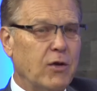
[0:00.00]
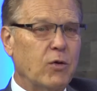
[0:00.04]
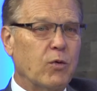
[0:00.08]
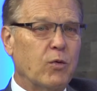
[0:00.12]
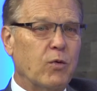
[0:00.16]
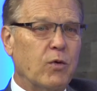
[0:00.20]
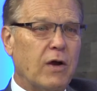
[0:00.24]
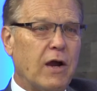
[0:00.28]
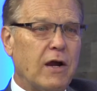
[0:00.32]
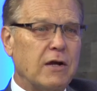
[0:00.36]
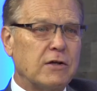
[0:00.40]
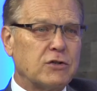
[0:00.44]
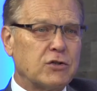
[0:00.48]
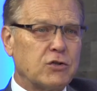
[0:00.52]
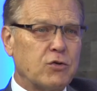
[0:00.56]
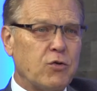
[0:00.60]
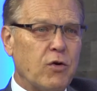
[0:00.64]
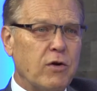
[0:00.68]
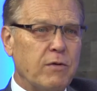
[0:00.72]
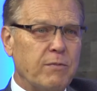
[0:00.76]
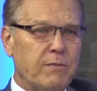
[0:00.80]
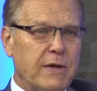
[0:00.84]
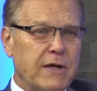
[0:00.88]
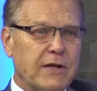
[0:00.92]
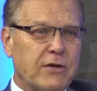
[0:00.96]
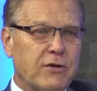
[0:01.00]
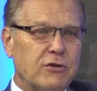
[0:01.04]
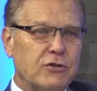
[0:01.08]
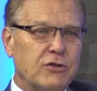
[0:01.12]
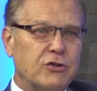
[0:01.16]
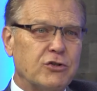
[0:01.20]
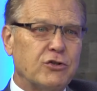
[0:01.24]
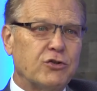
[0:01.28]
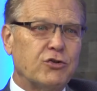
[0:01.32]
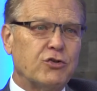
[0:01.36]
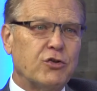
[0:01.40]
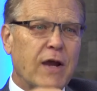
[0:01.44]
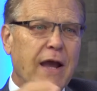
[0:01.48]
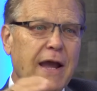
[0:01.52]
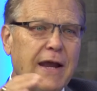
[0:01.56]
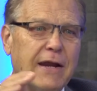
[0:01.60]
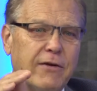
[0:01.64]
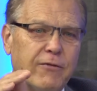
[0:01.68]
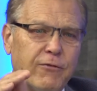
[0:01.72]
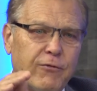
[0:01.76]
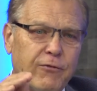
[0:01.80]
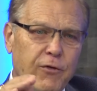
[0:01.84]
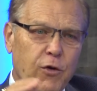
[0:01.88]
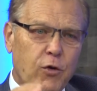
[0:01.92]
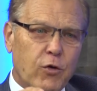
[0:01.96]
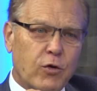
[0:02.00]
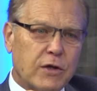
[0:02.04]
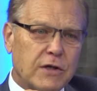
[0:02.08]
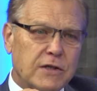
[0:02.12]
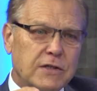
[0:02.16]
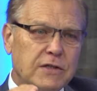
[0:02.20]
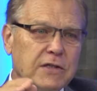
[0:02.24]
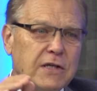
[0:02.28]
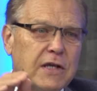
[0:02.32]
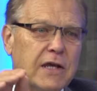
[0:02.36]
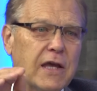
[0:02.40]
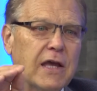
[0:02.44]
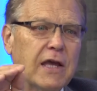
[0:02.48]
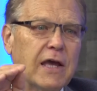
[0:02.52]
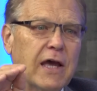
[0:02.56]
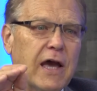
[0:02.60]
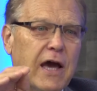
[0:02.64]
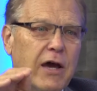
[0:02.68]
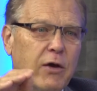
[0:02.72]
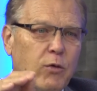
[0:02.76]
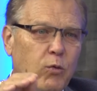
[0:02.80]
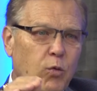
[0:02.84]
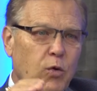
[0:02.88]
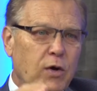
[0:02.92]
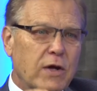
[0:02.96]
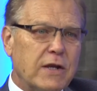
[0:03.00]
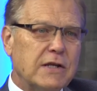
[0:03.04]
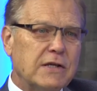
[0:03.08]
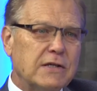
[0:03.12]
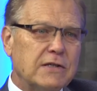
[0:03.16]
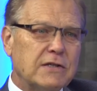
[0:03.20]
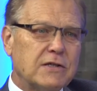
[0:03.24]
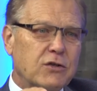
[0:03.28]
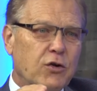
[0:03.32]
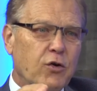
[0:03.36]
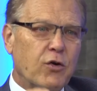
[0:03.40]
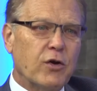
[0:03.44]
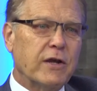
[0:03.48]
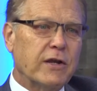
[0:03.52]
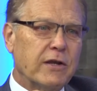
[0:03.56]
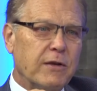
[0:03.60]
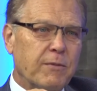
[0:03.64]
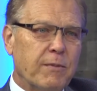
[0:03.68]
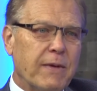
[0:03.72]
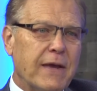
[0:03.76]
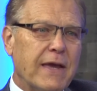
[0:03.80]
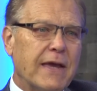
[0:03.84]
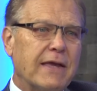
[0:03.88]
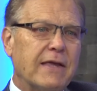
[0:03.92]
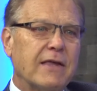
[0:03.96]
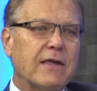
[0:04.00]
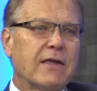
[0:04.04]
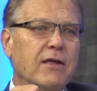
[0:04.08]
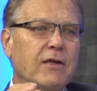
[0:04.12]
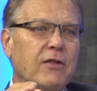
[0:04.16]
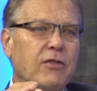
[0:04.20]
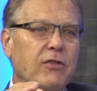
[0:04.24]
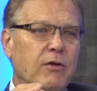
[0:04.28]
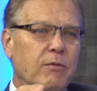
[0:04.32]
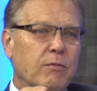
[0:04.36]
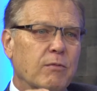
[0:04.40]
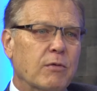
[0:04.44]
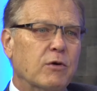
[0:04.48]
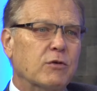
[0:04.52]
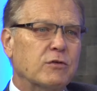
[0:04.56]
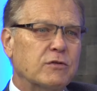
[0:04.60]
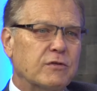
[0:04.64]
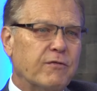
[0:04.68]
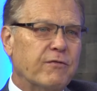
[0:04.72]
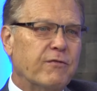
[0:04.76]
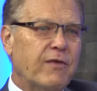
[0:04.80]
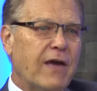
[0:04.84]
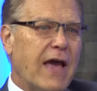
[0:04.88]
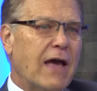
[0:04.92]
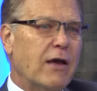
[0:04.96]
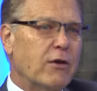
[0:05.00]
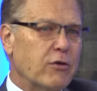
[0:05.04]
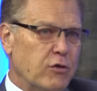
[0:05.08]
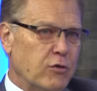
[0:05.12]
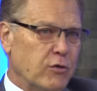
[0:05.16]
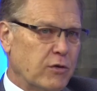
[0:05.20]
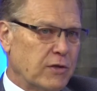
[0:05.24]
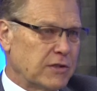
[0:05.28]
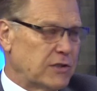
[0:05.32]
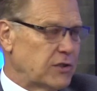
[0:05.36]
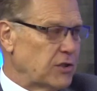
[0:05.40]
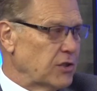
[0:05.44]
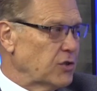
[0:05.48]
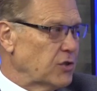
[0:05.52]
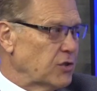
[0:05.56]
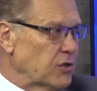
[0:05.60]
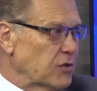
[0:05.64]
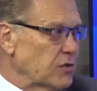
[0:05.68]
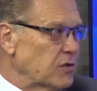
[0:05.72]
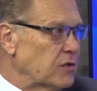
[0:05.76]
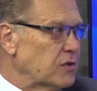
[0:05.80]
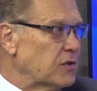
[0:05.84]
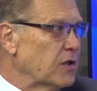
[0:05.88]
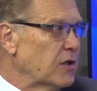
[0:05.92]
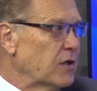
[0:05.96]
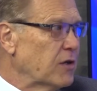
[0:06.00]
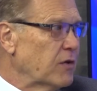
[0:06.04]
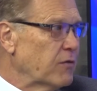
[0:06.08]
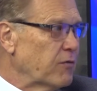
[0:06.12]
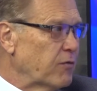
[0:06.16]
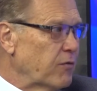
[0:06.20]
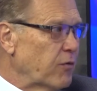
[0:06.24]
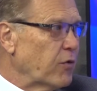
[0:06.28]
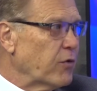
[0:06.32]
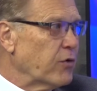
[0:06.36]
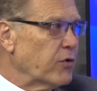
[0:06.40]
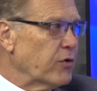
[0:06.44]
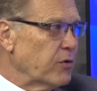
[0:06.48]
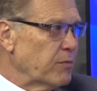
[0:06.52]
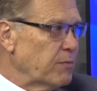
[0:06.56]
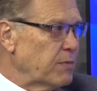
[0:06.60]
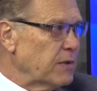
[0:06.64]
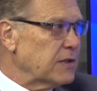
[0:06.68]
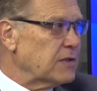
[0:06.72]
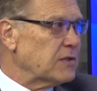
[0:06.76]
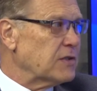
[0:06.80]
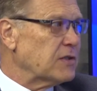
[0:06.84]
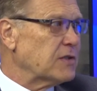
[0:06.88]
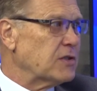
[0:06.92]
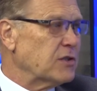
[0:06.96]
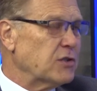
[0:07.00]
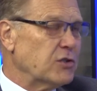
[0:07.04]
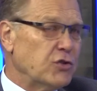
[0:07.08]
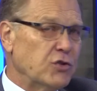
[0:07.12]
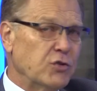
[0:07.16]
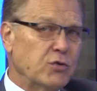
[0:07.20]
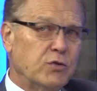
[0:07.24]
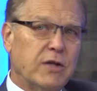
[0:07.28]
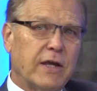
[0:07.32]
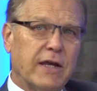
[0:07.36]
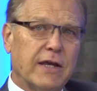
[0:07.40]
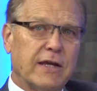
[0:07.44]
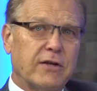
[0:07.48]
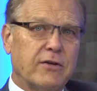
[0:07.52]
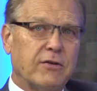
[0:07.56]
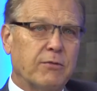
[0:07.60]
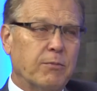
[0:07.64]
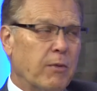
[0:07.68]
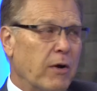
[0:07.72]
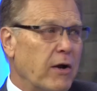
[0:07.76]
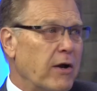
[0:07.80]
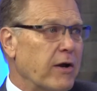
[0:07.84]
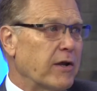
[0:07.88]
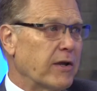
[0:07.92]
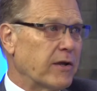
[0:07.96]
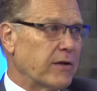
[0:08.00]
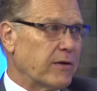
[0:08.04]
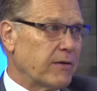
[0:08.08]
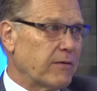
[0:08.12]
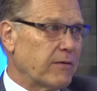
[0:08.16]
Our SCORE mentors are trying to focus on what is going to make the most value decisions for your business as you take it to market.